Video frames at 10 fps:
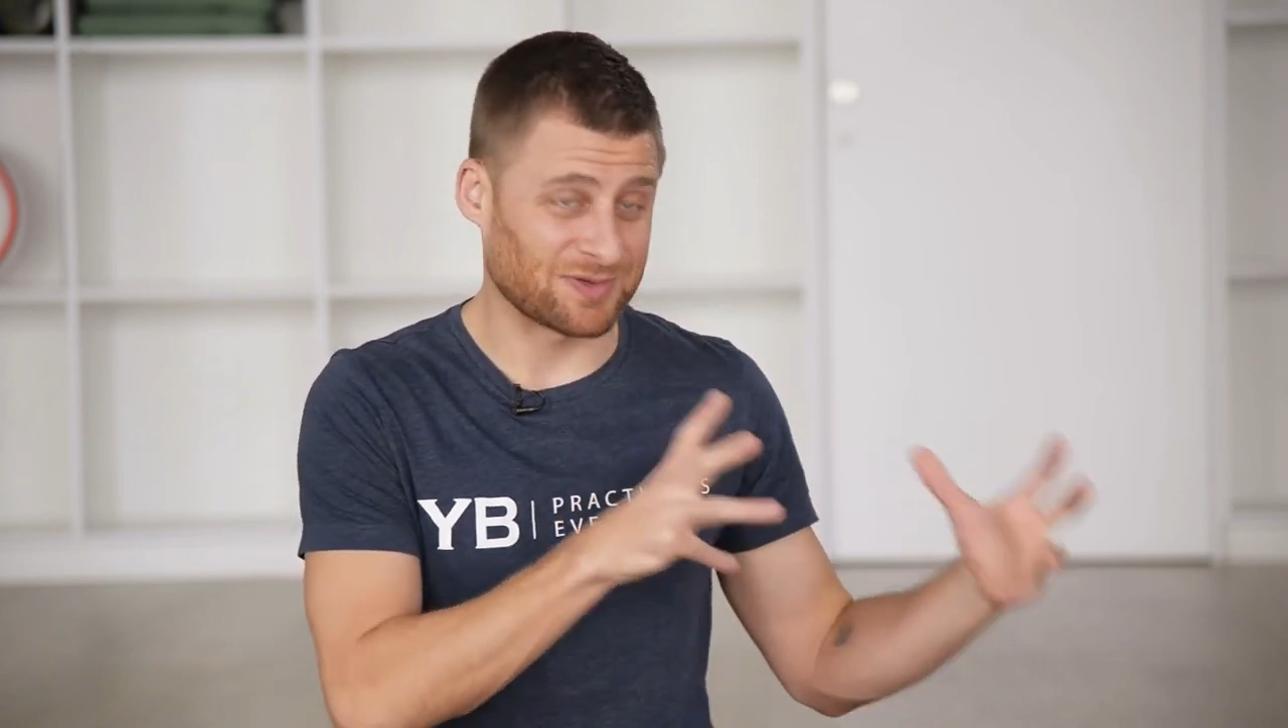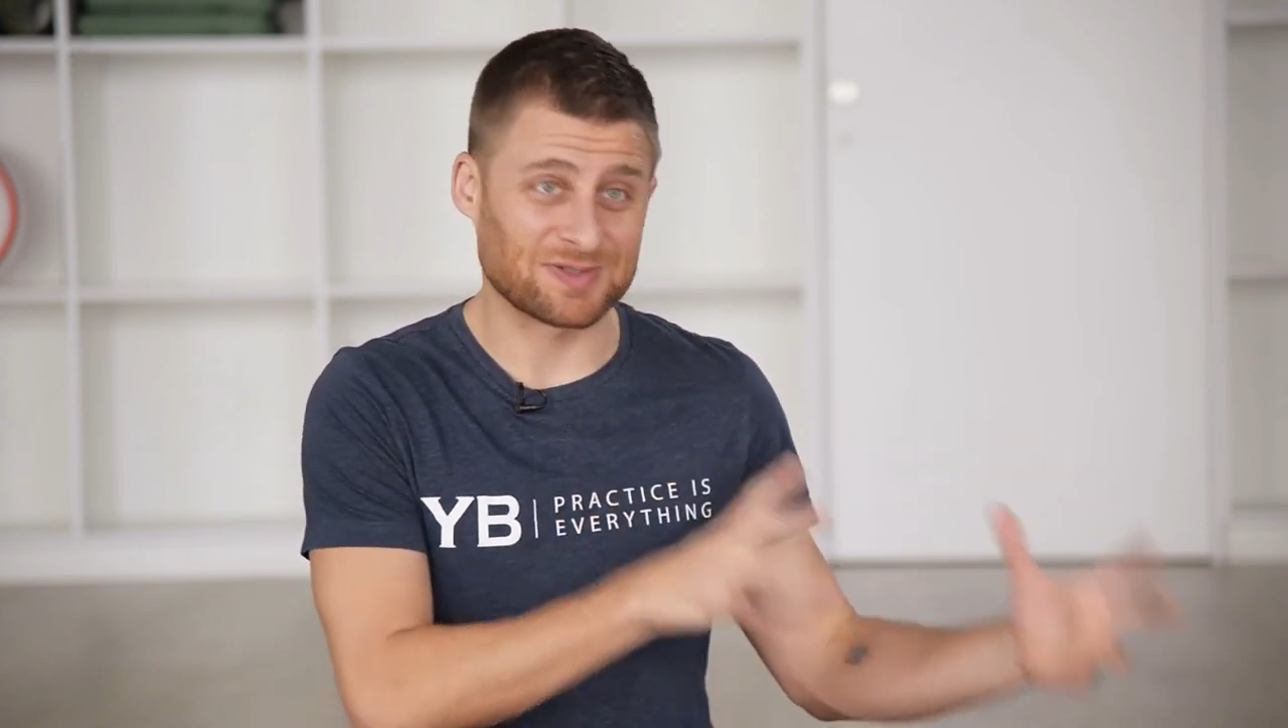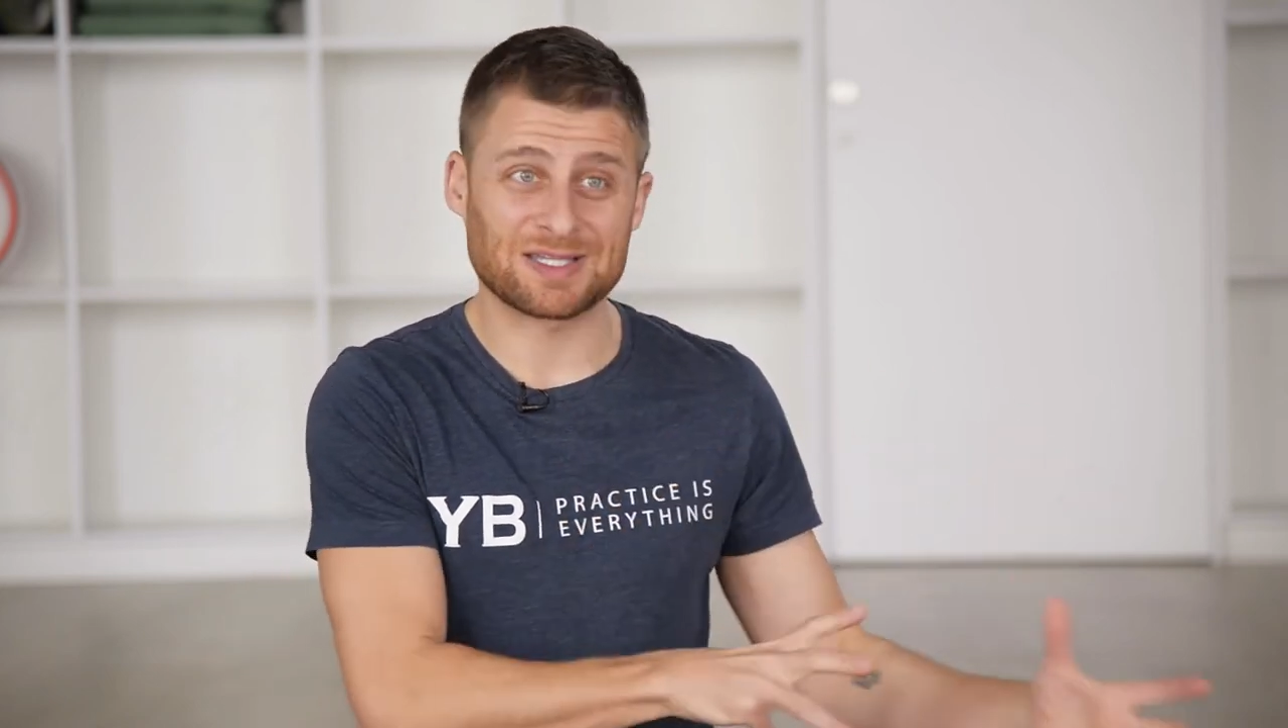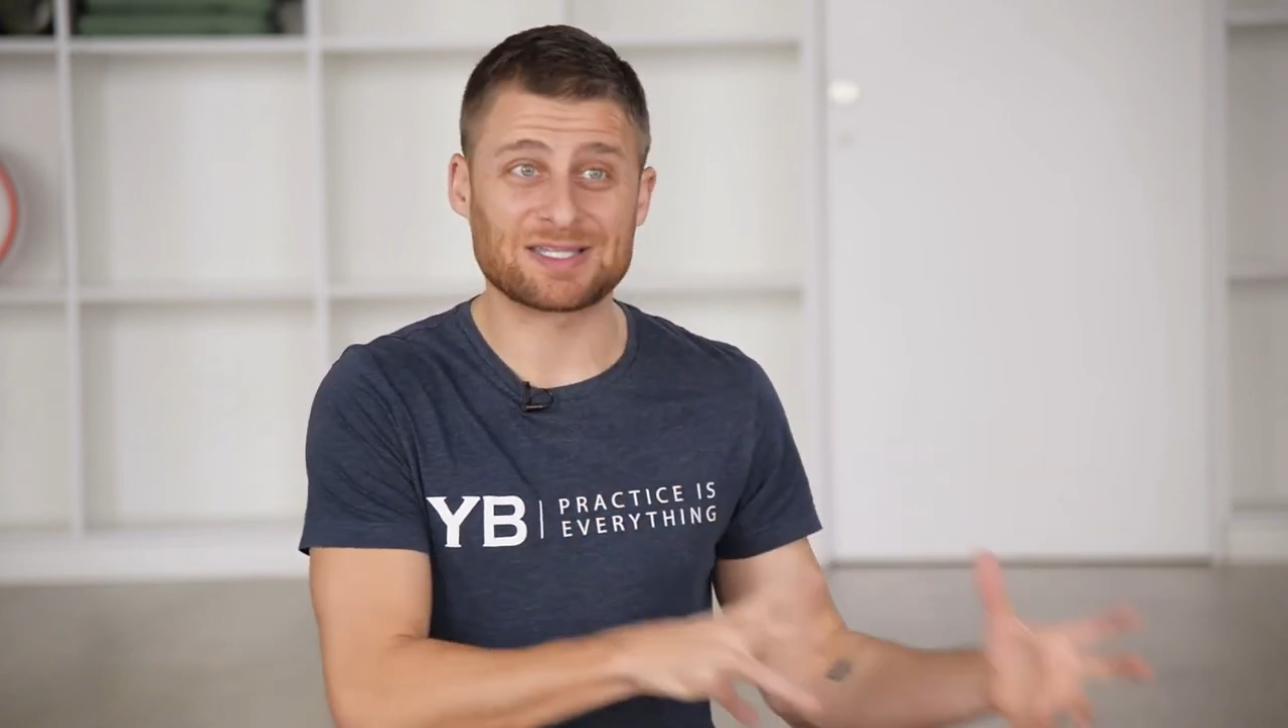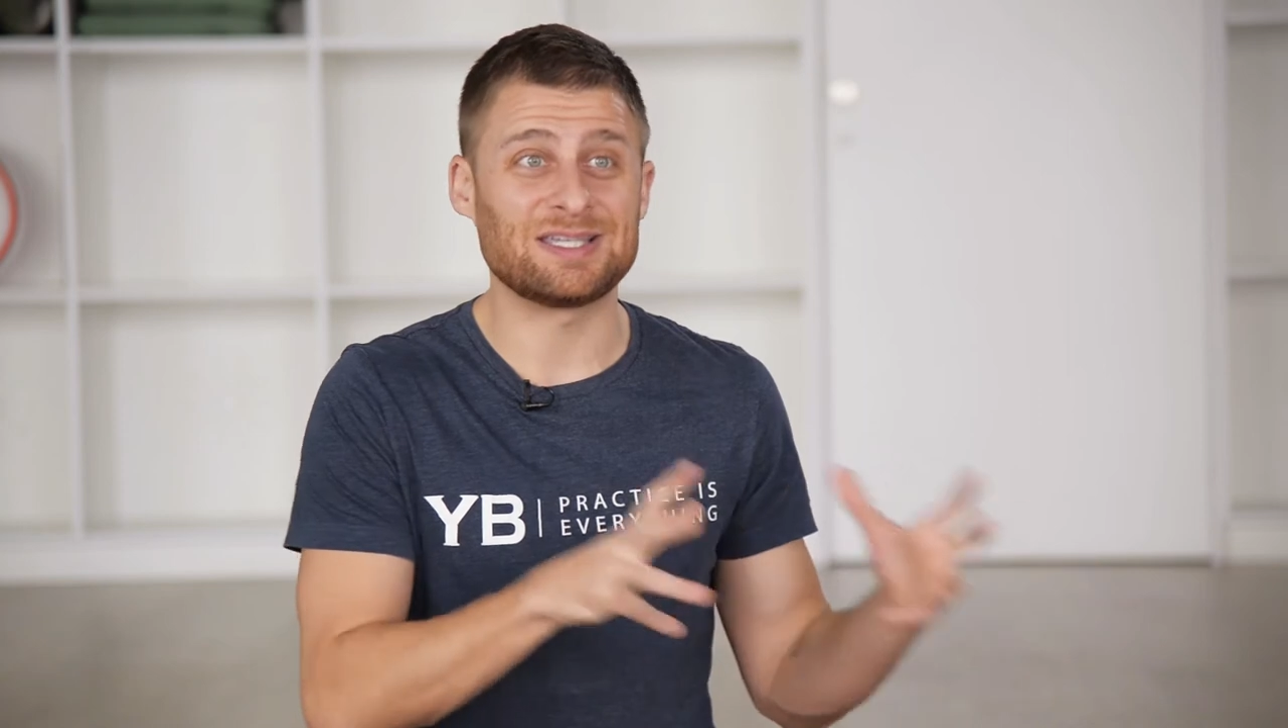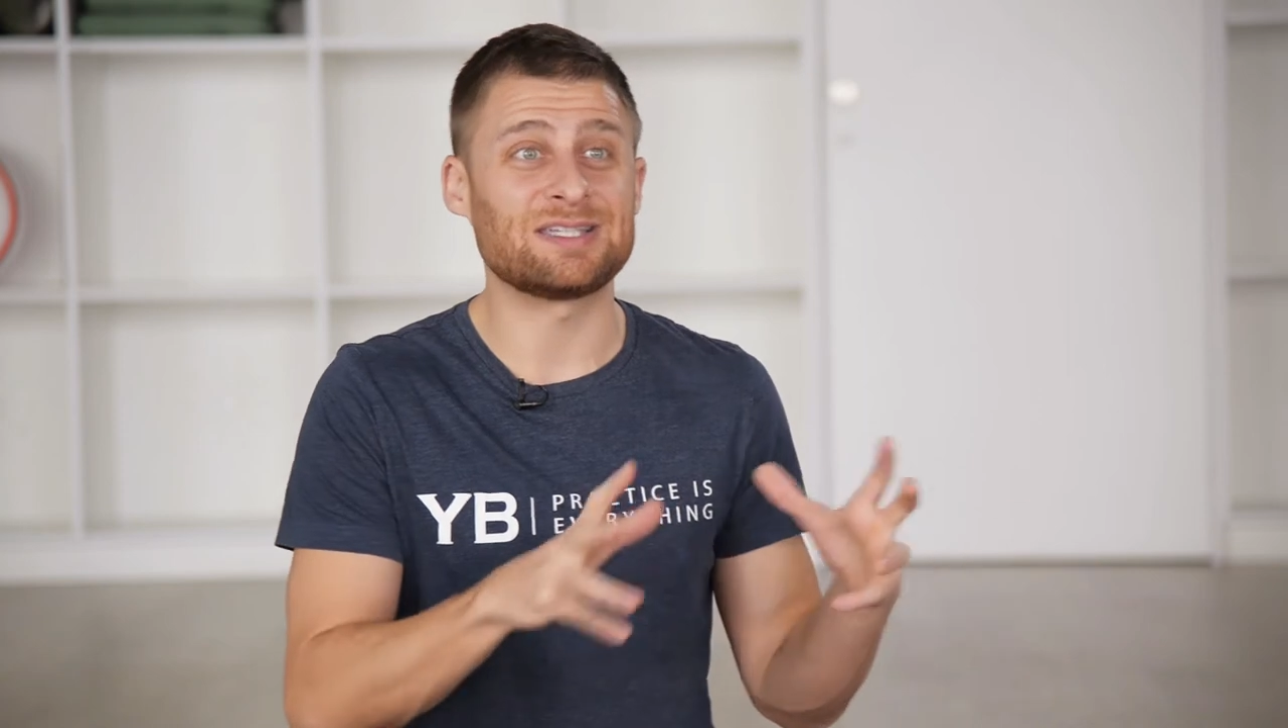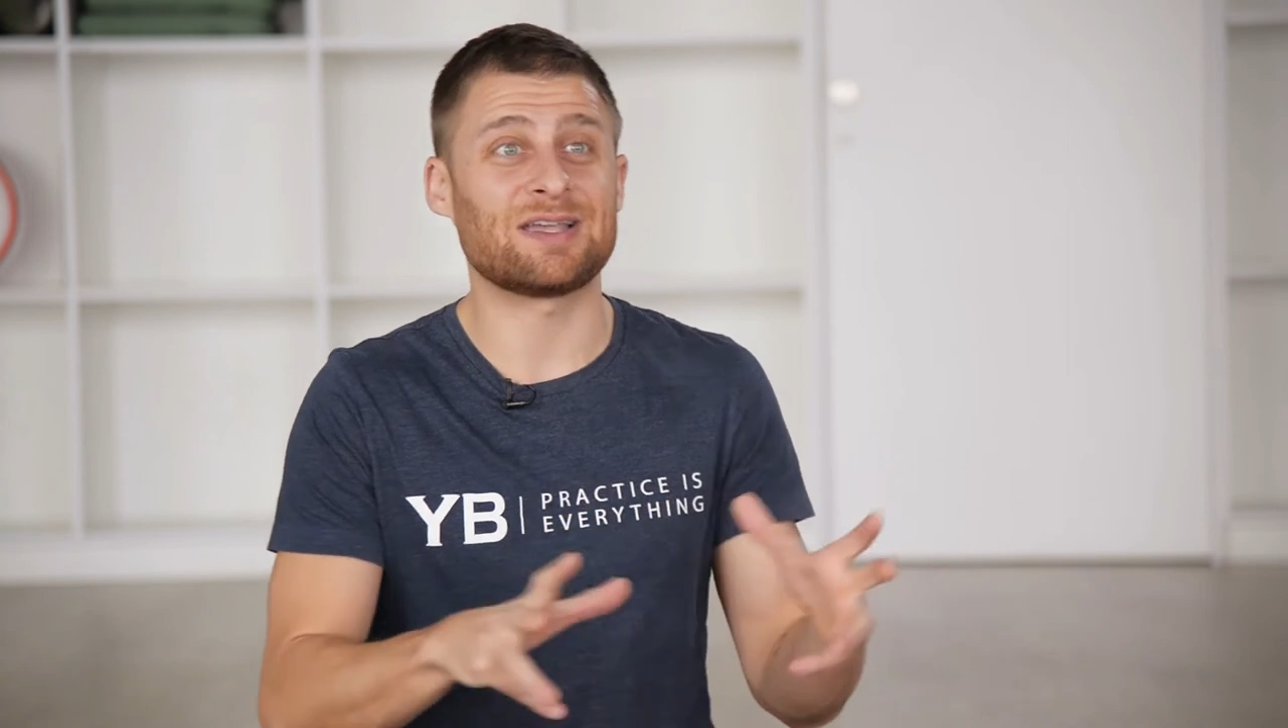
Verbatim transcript: 60,